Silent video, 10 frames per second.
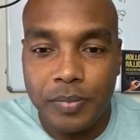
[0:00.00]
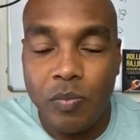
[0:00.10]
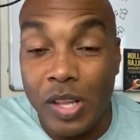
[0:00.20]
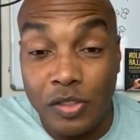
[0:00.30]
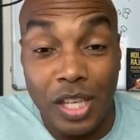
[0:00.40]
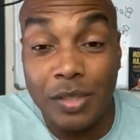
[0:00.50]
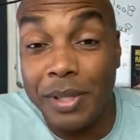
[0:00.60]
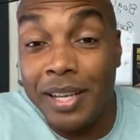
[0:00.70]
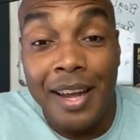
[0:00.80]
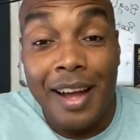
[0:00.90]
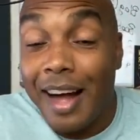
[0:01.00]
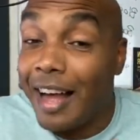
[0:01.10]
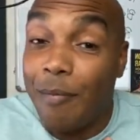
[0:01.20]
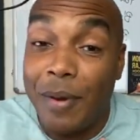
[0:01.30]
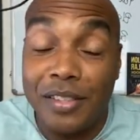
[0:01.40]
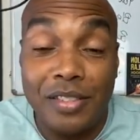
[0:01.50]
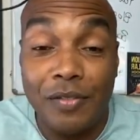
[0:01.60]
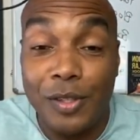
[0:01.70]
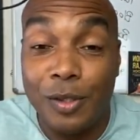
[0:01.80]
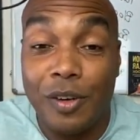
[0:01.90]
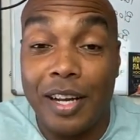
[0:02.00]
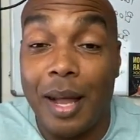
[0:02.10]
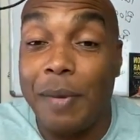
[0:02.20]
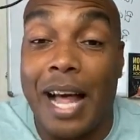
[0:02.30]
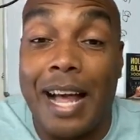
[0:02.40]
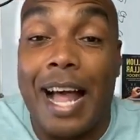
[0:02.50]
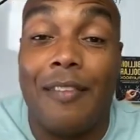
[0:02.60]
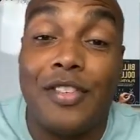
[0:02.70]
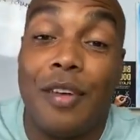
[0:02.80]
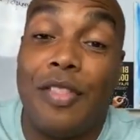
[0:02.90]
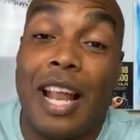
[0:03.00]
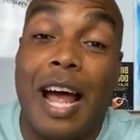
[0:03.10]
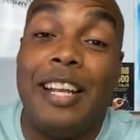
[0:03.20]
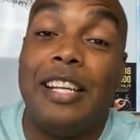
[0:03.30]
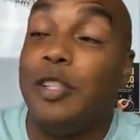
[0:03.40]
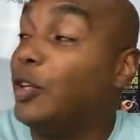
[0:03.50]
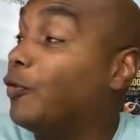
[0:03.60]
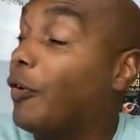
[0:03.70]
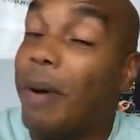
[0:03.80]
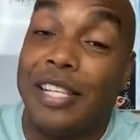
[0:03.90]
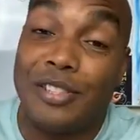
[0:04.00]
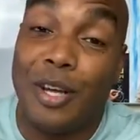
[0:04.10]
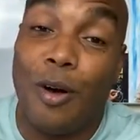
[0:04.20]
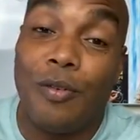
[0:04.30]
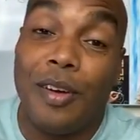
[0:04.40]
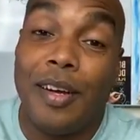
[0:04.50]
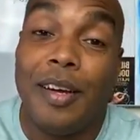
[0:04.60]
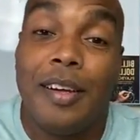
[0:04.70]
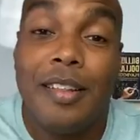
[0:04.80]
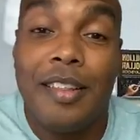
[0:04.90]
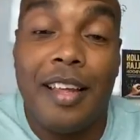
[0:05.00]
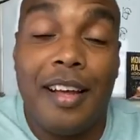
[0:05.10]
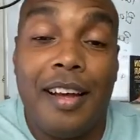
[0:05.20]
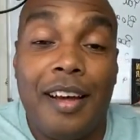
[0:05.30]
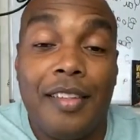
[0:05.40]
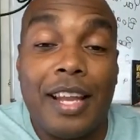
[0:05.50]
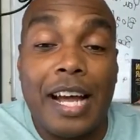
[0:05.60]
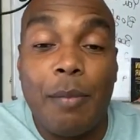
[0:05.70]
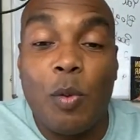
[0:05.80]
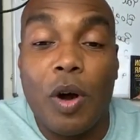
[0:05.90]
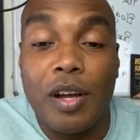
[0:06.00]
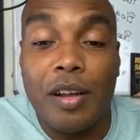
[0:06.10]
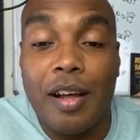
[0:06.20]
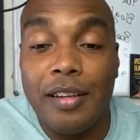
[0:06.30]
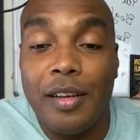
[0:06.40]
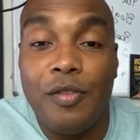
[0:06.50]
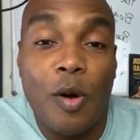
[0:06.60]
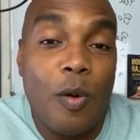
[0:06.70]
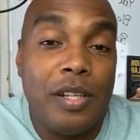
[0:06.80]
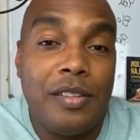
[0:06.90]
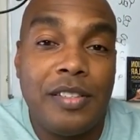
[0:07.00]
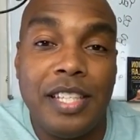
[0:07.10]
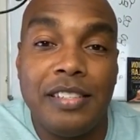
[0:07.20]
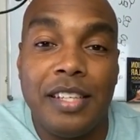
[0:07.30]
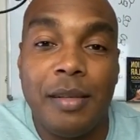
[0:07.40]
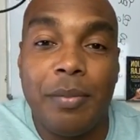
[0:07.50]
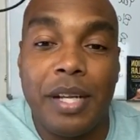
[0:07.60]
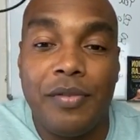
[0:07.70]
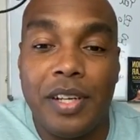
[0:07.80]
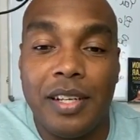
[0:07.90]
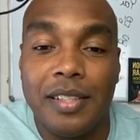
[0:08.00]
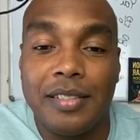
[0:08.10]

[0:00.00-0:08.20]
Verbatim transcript: Trust me, I have better stuff to do, right? I mean, I, I have stuff that I need to do for myself that, uh, that I could be working on if no one sees any benefit in this.